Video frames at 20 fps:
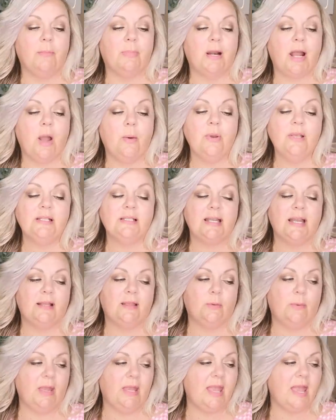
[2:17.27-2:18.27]
But I always like
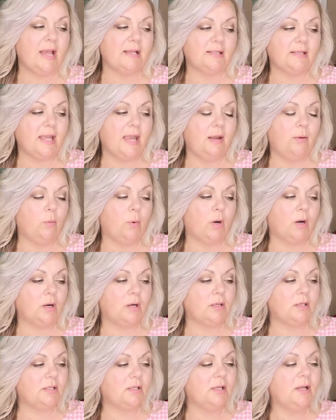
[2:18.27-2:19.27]
the way Cascade
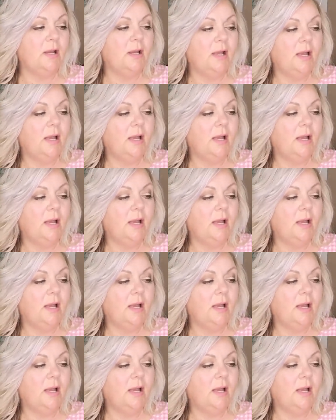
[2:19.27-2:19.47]
works.